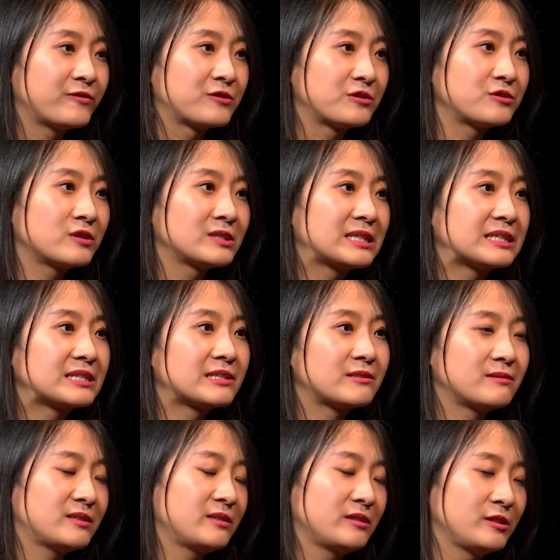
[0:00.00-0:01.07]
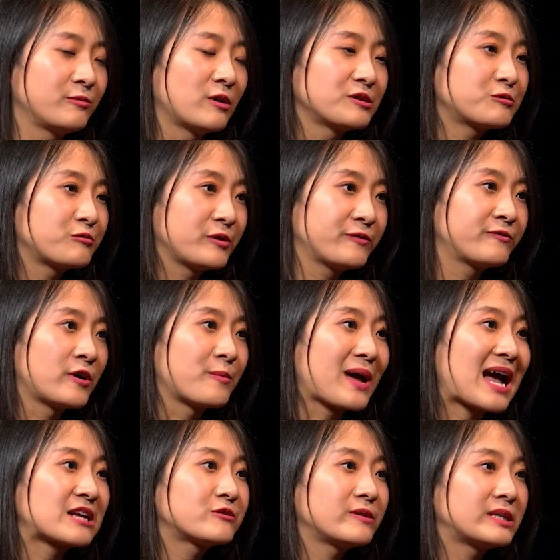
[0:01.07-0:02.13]
for sure, this divorce reform
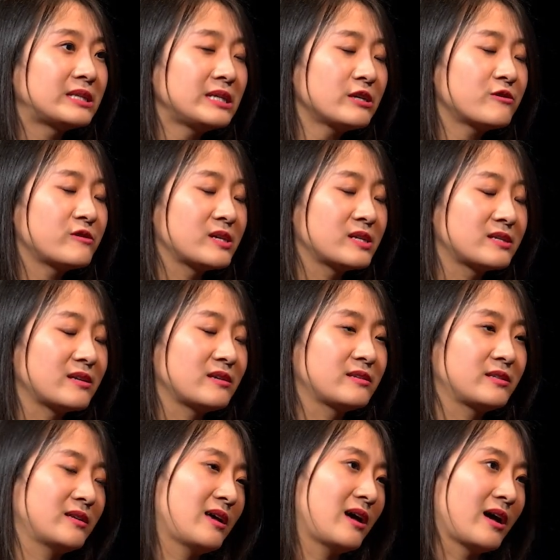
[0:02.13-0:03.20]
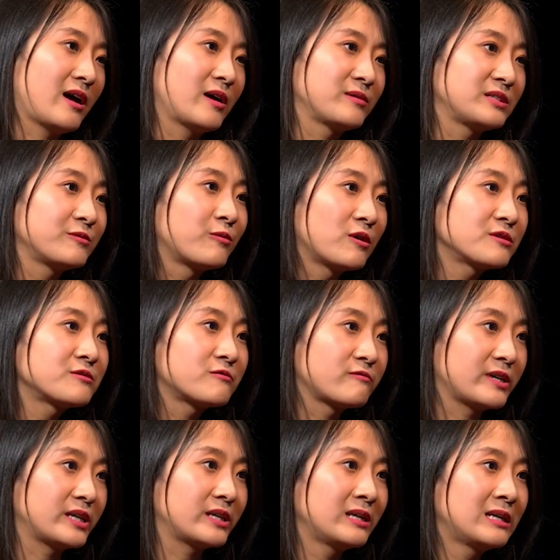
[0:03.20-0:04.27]
actually decreases divorce
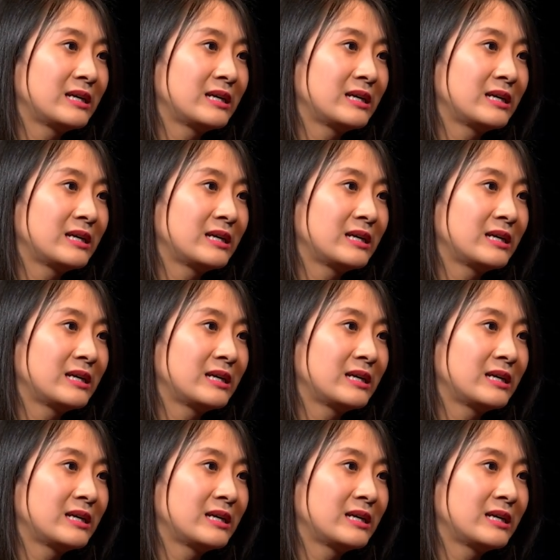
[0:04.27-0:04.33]
rate.